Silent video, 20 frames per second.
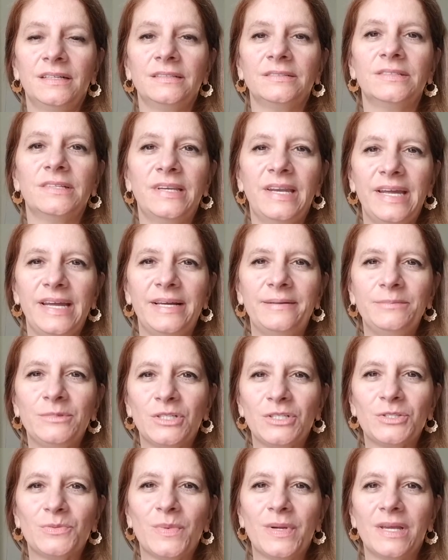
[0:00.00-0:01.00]
Today I'm
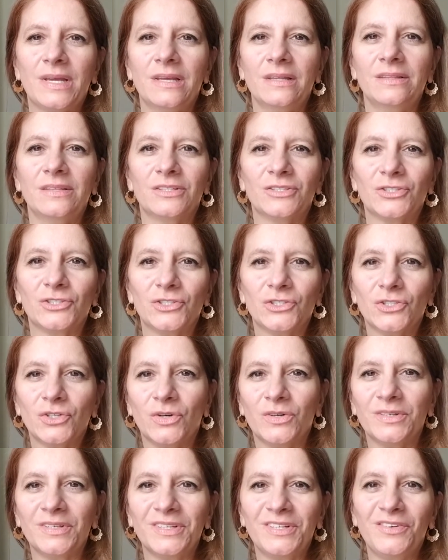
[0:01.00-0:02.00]
just making this
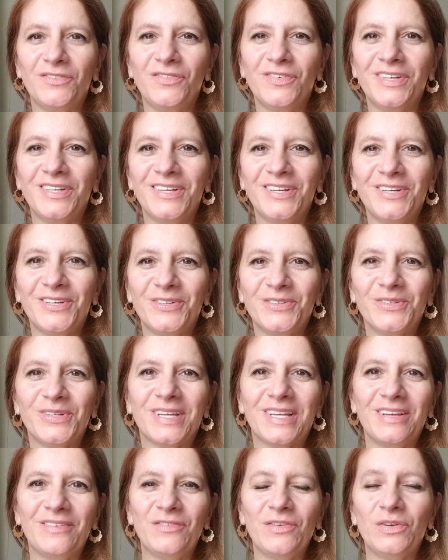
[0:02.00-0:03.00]
short little video to
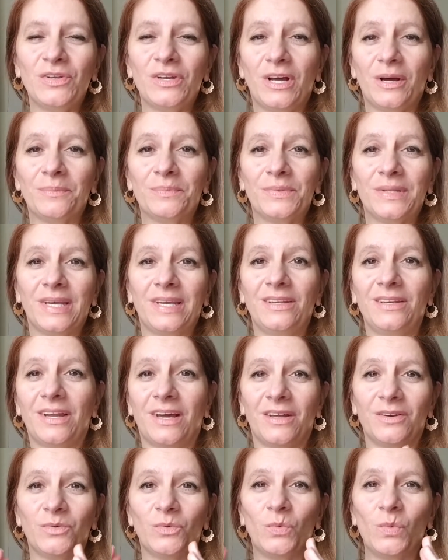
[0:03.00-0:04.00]
give you an update
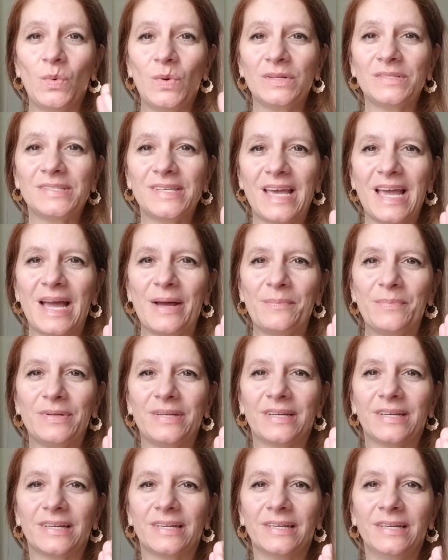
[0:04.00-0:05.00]
on what's
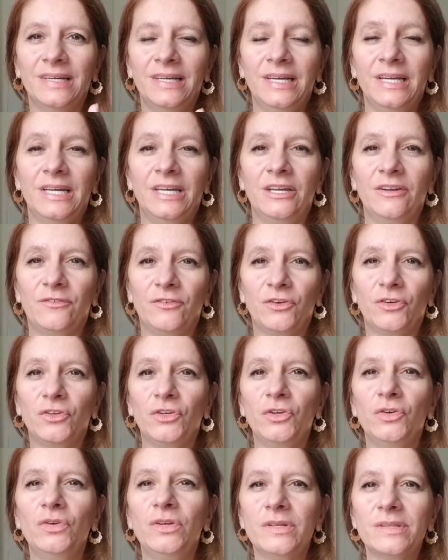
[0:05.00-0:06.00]
happening. If you're
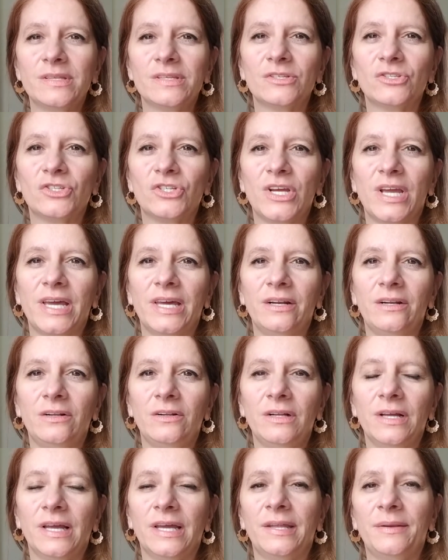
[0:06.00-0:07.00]
new to this channel
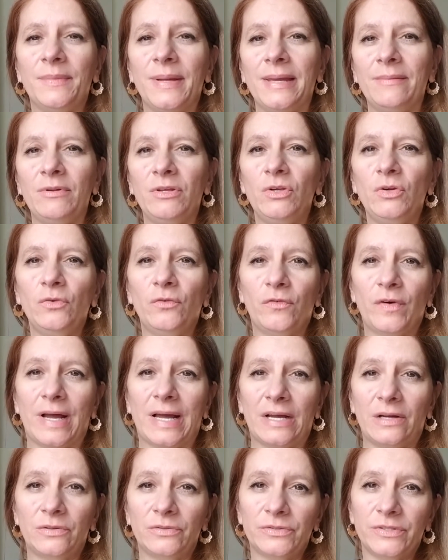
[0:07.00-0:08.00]
and maybe you
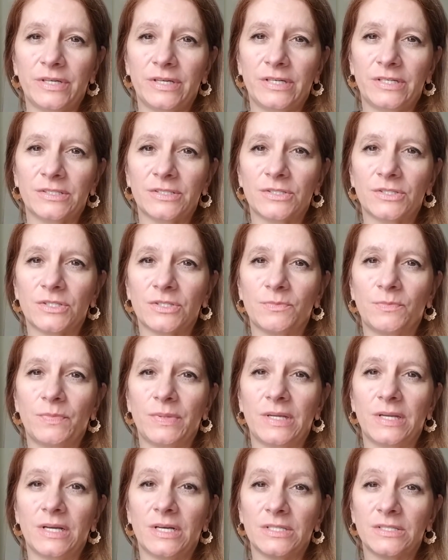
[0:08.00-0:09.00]
found us
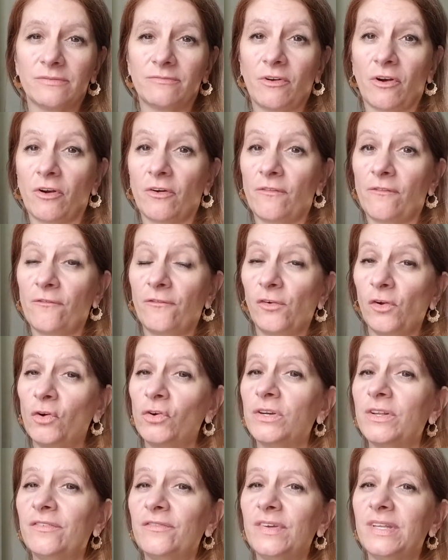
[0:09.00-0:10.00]
because of our
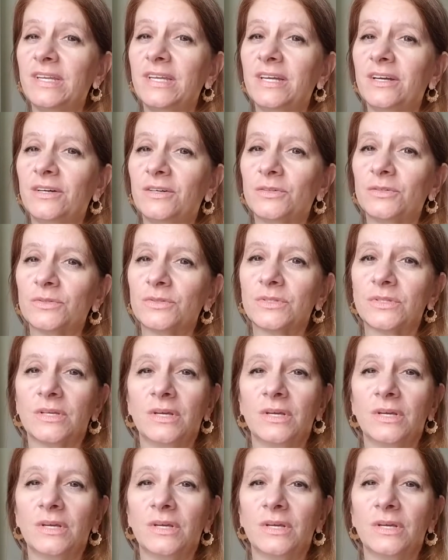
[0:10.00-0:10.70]
Florida videos,